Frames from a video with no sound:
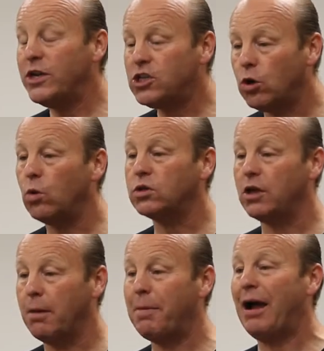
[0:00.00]
We
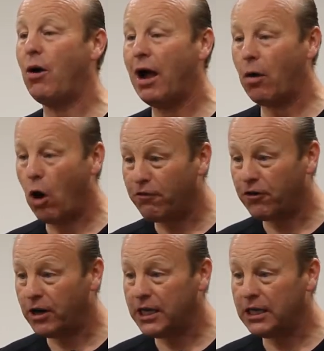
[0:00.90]
talked about our
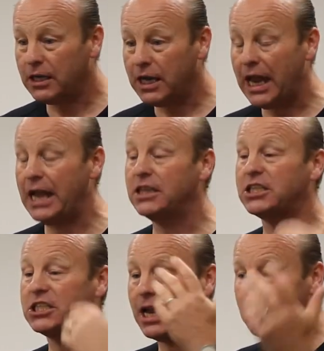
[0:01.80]
offering in
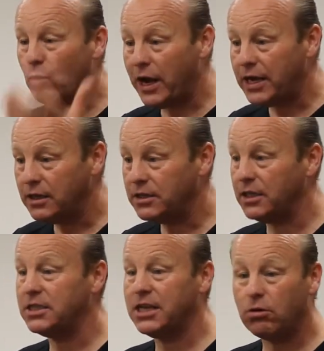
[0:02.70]
the same way
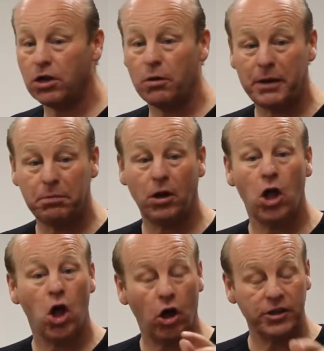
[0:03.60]
that the telco
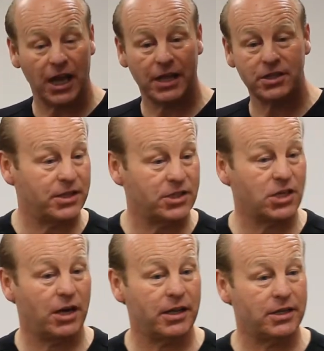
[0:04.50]
people on the
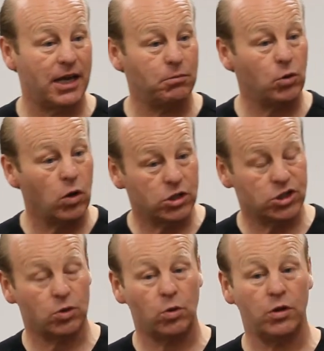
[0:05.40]
side of the table
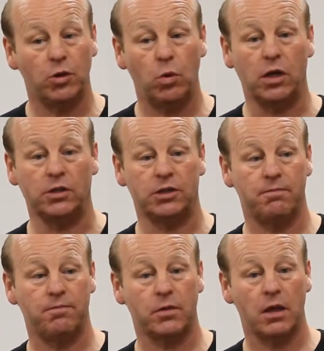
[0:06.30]
saw the world.
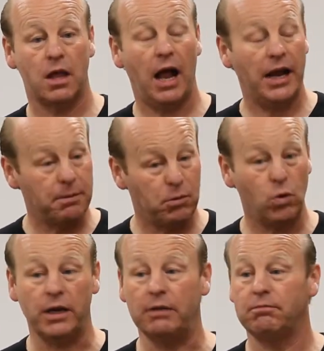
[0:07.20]
And they bought
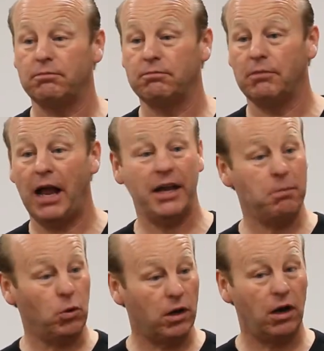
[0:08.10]
it, and they
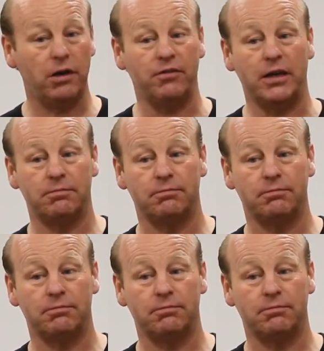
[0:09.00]
bought a lot of it.